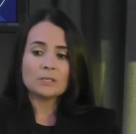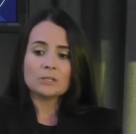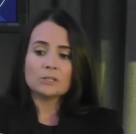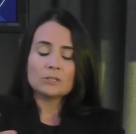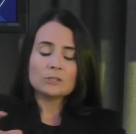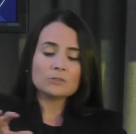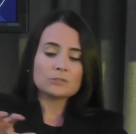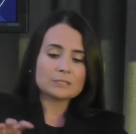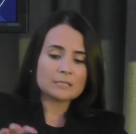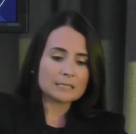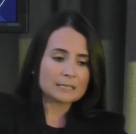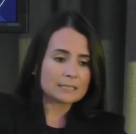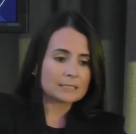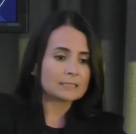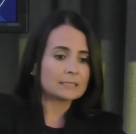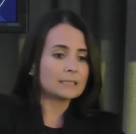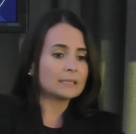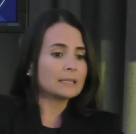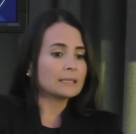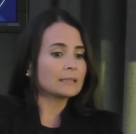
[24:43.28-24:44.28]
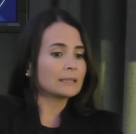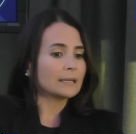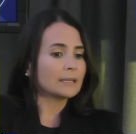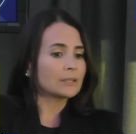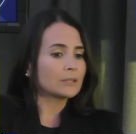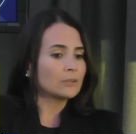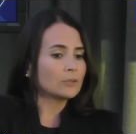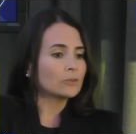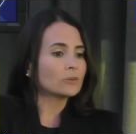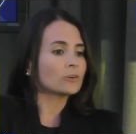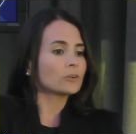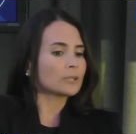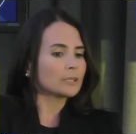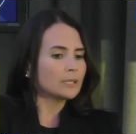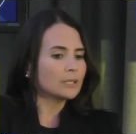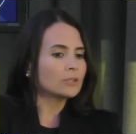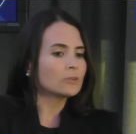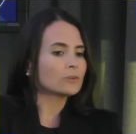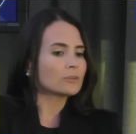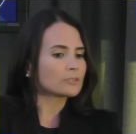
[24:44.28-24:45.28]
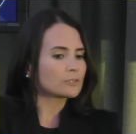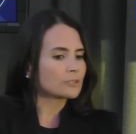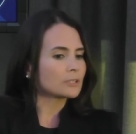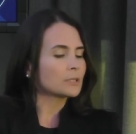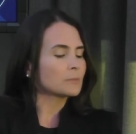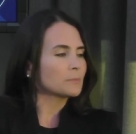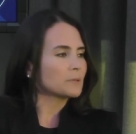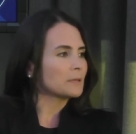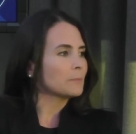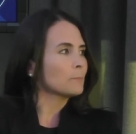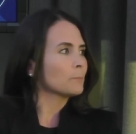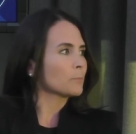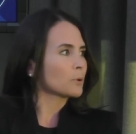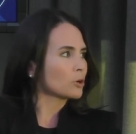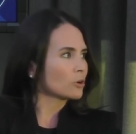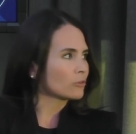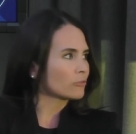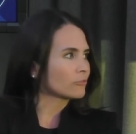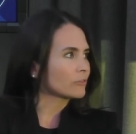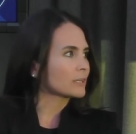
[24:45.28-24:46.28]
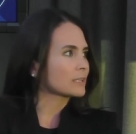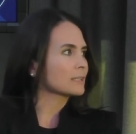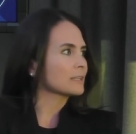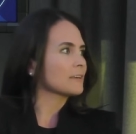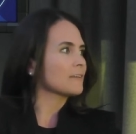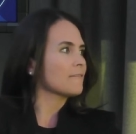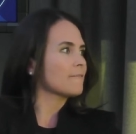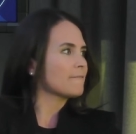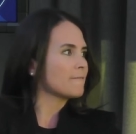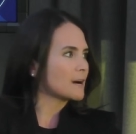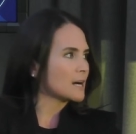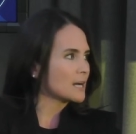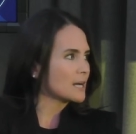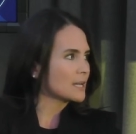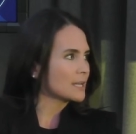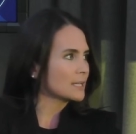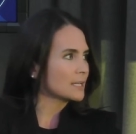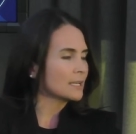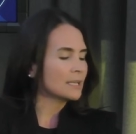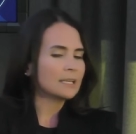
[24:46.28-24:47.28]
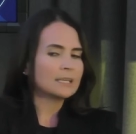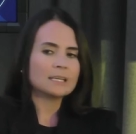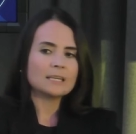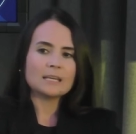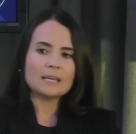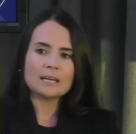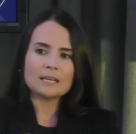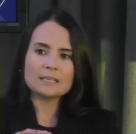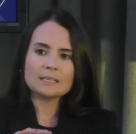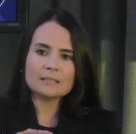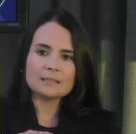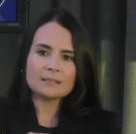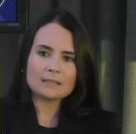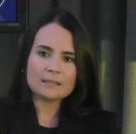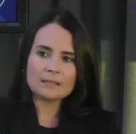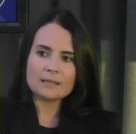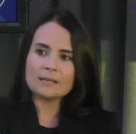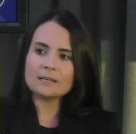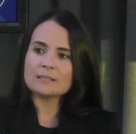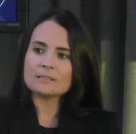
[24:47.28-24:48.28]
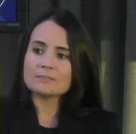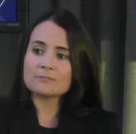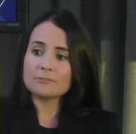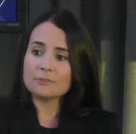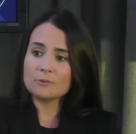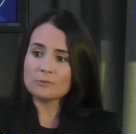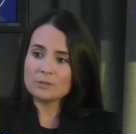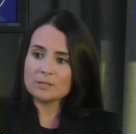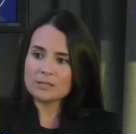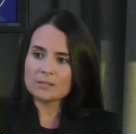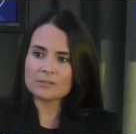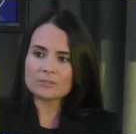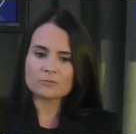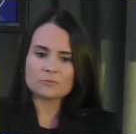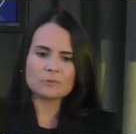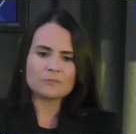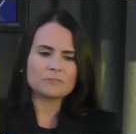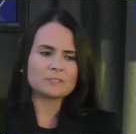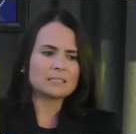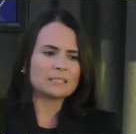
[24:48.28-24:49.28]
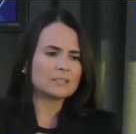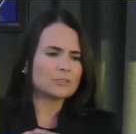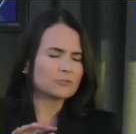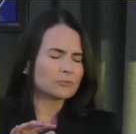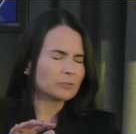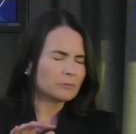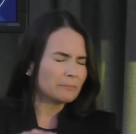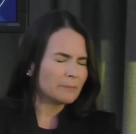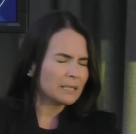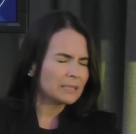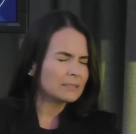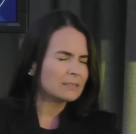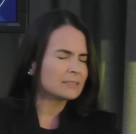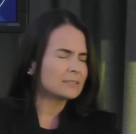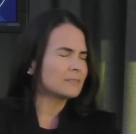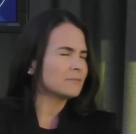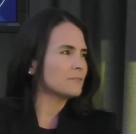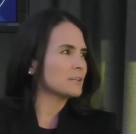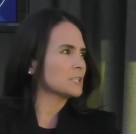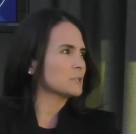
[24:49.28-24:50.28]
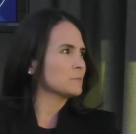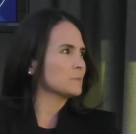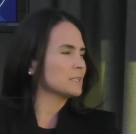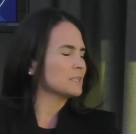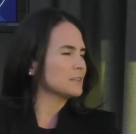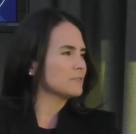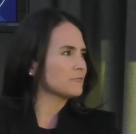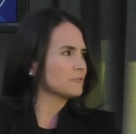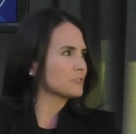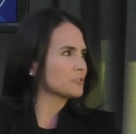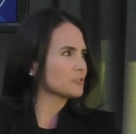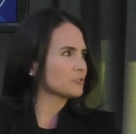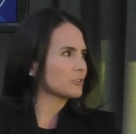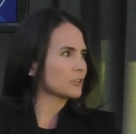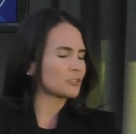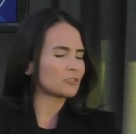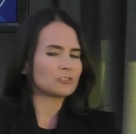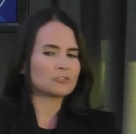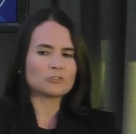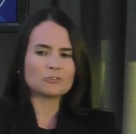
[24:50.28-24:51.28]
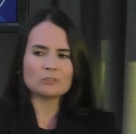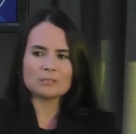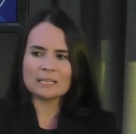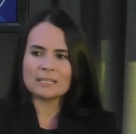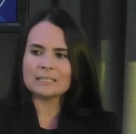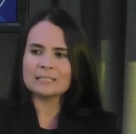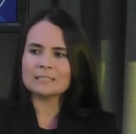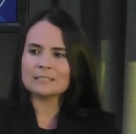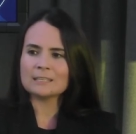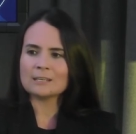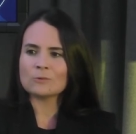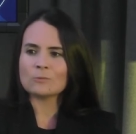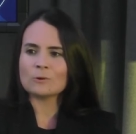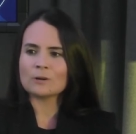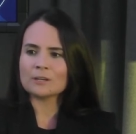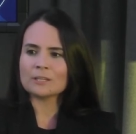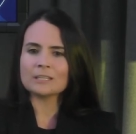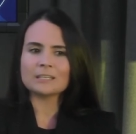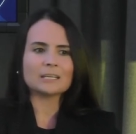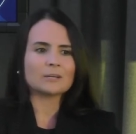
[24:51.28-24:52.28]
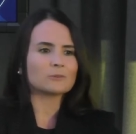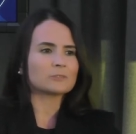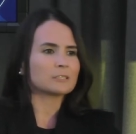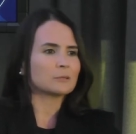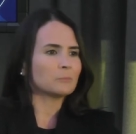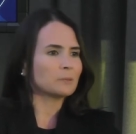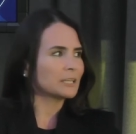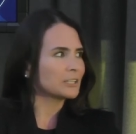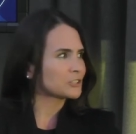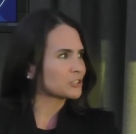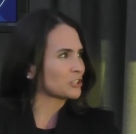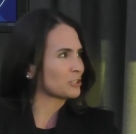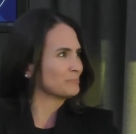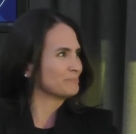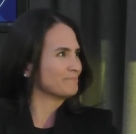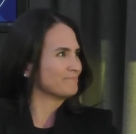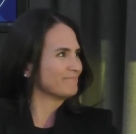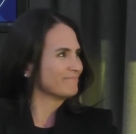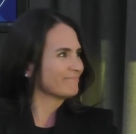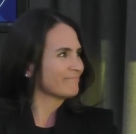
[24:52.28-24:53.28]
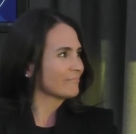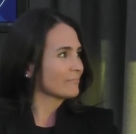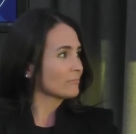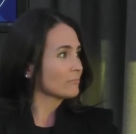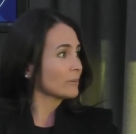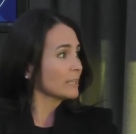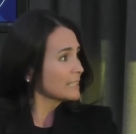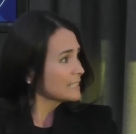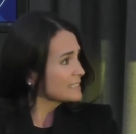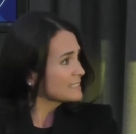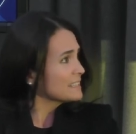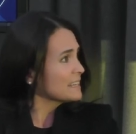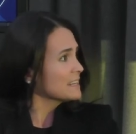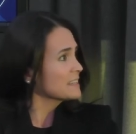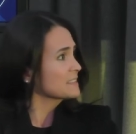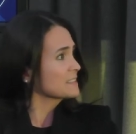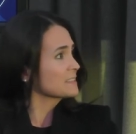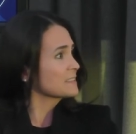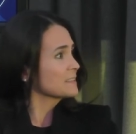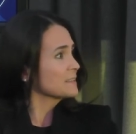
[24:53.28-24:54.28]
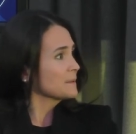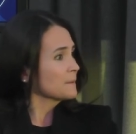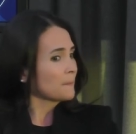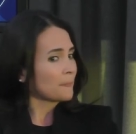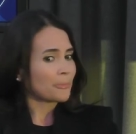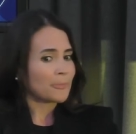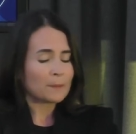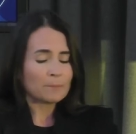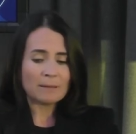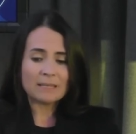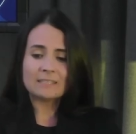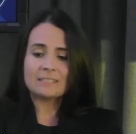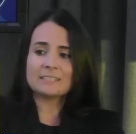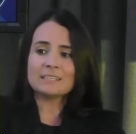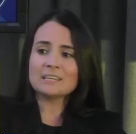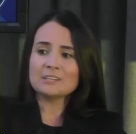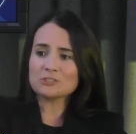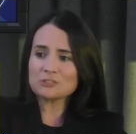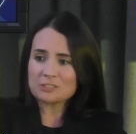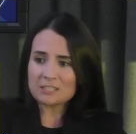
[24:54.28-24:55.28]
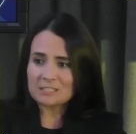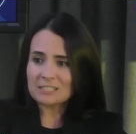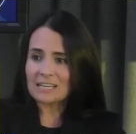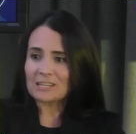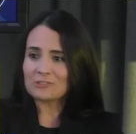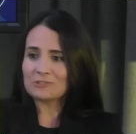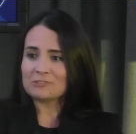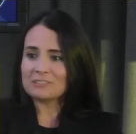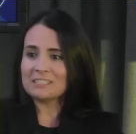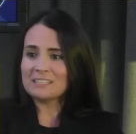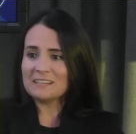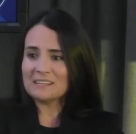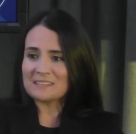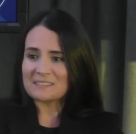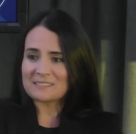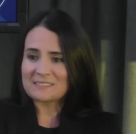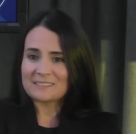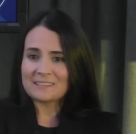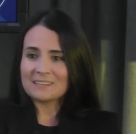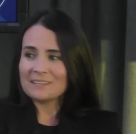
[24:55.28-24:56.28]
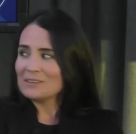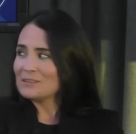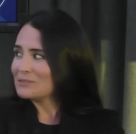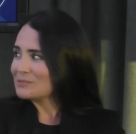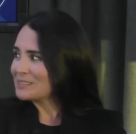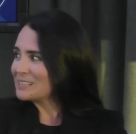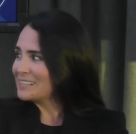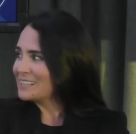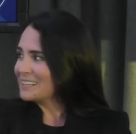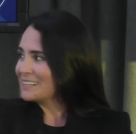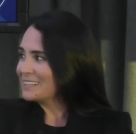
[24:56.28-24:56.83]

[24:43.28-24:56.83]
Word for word: You take a city like New York, New York's going to be perfectly fine. And in the last few years, we've seen tremendous investment in infrastructure. You land in LaGuardia now, it's a pleasure right? It's nice. Penn Station is actually nice. Which terminal right?